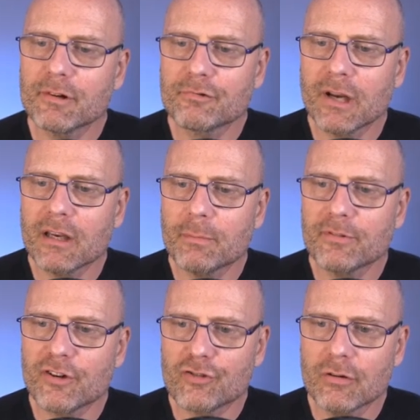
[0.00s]
restraint
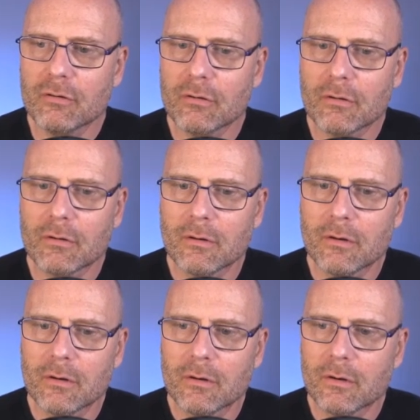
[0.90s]
position,
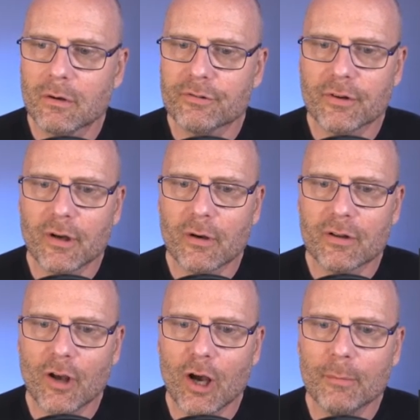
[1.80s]
also known
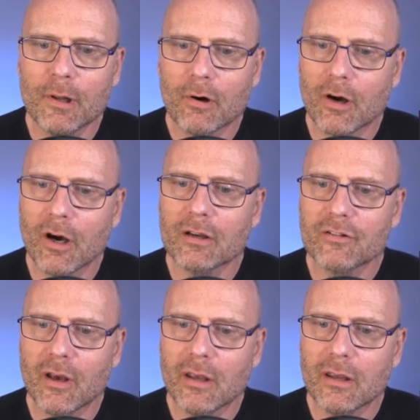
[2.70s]
as hobble or
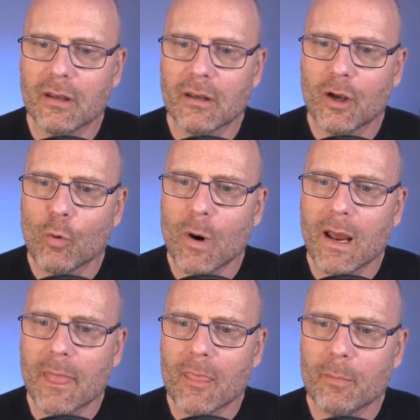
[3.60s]
hog tie,
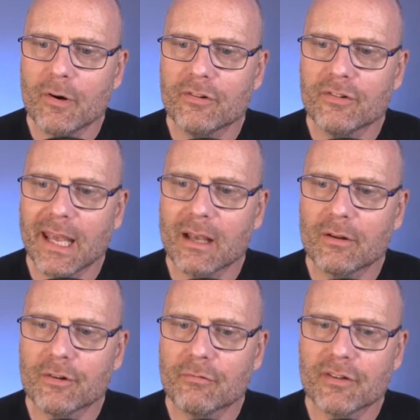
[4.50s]
where the person's
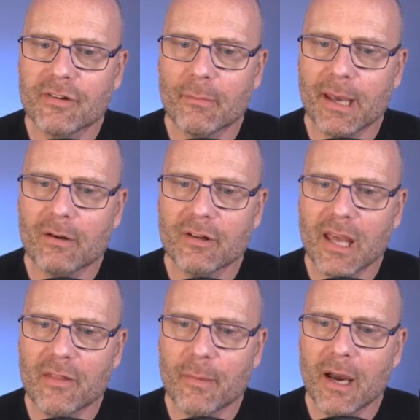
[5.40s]
ankles and wrists are bound
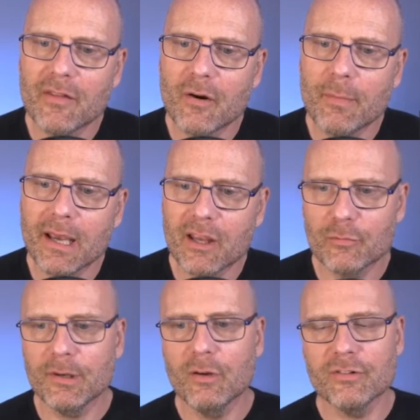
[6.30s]
together behind their back,
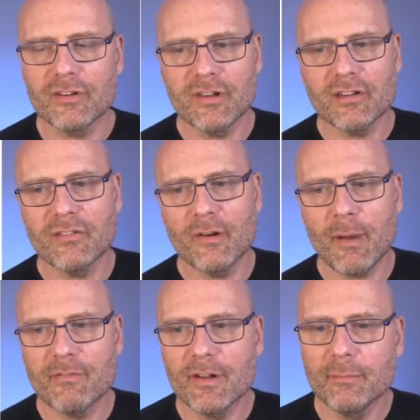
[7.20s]
has been used extensively
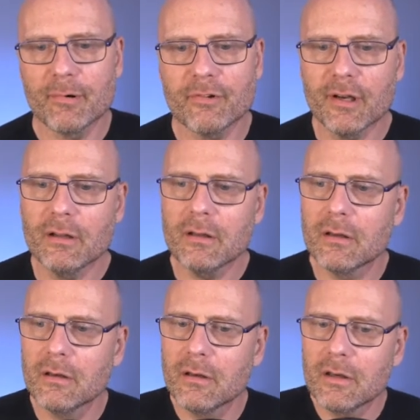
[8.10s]
by field personnel.
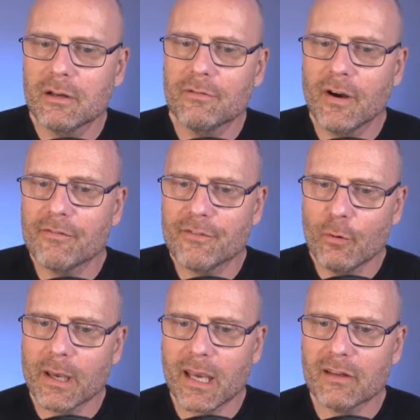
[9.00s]
In far
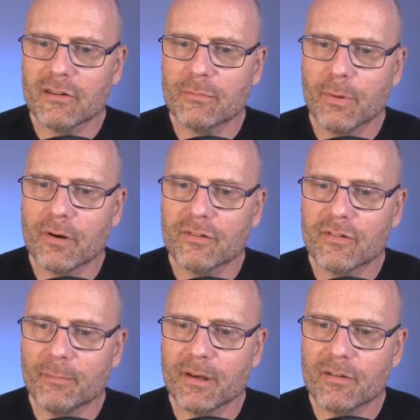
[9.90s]
fewer cases,
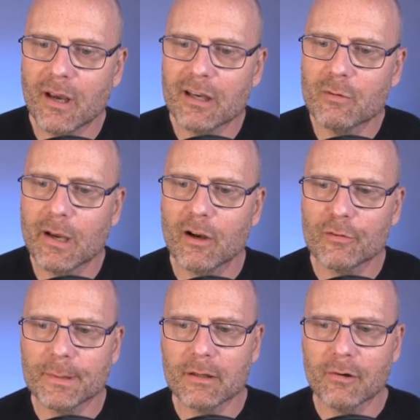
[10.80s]
persons have been tied to a
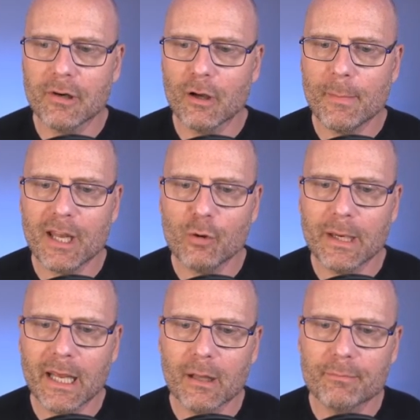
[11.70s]
hospital gurney or
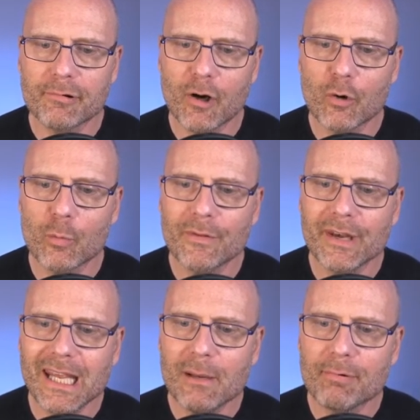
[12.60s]
manually held prone with
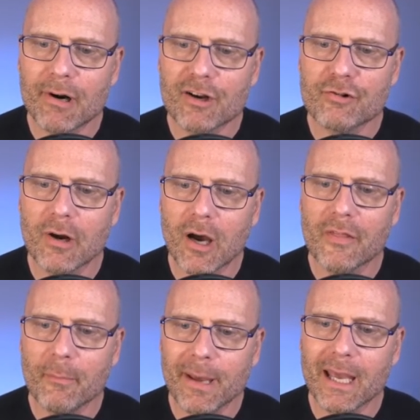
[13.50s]
knee pressure
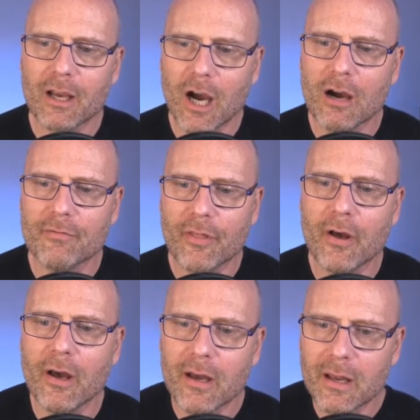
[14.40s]
on the back of
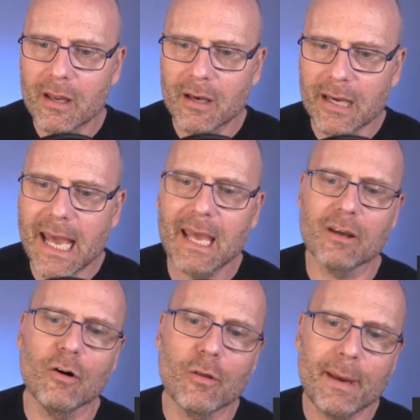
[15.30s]
the
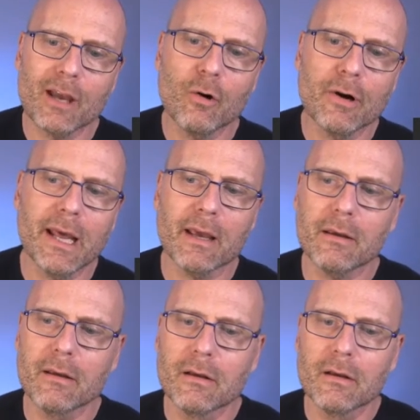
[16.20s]
neck, or the back or
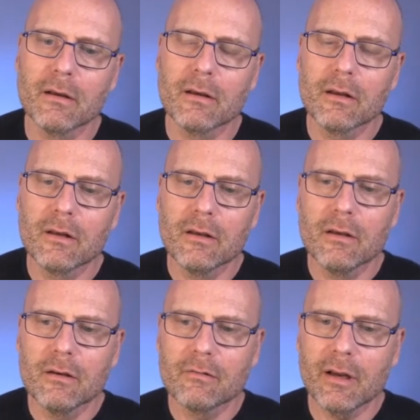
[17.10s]
neck.
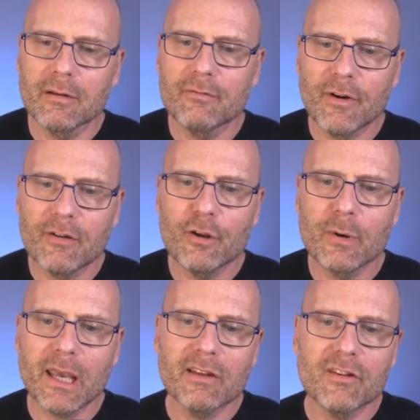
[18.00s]
Right? In far
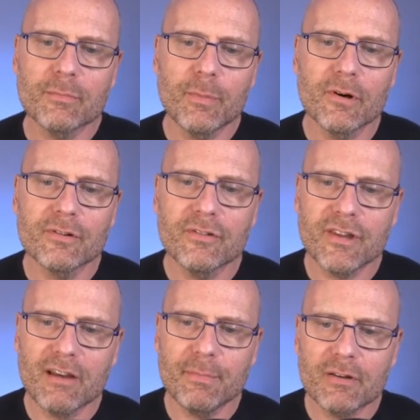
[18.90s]
fewer cases,
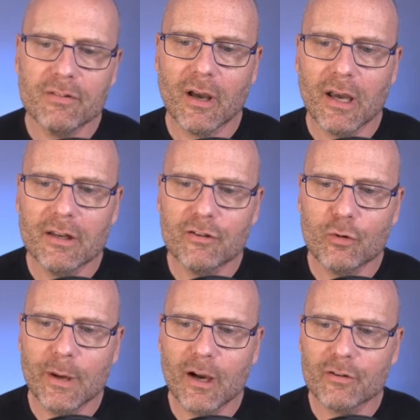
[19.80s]
persons have been tied
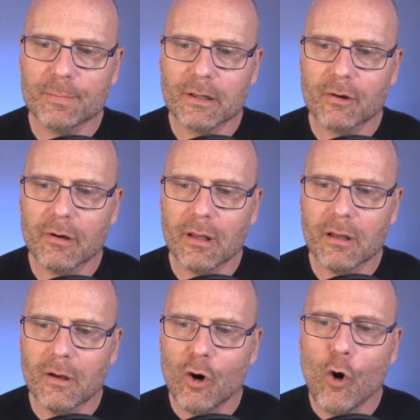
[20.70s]
to a hospital
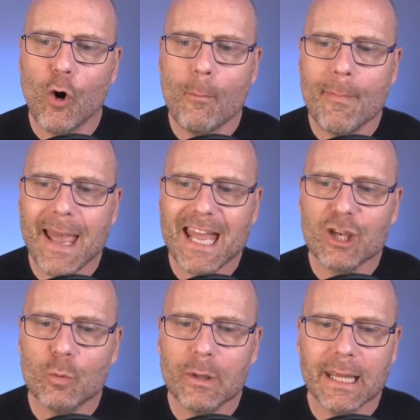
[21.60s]
gurney or
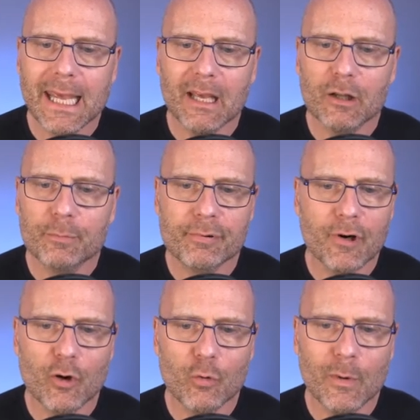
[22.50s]
manually held
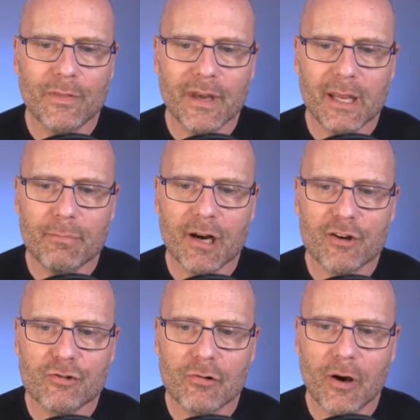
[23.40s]
prone with knee
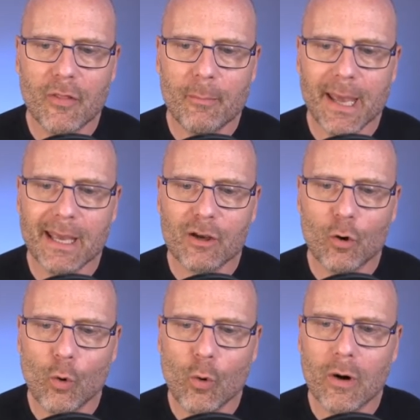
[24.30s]
pressure on the back
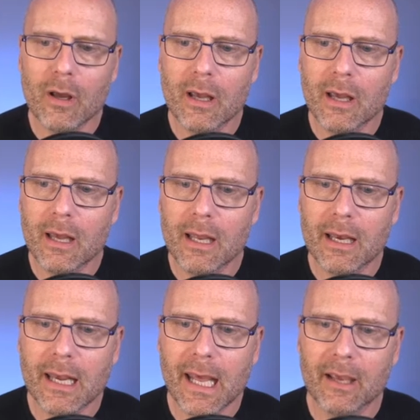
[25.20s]
or
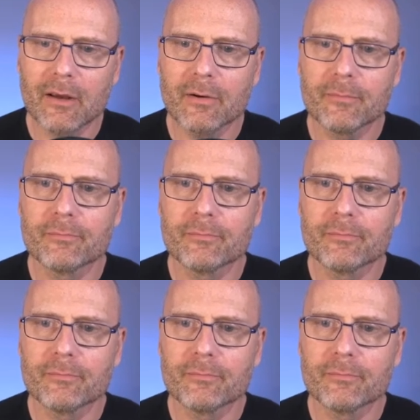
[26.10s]
neck.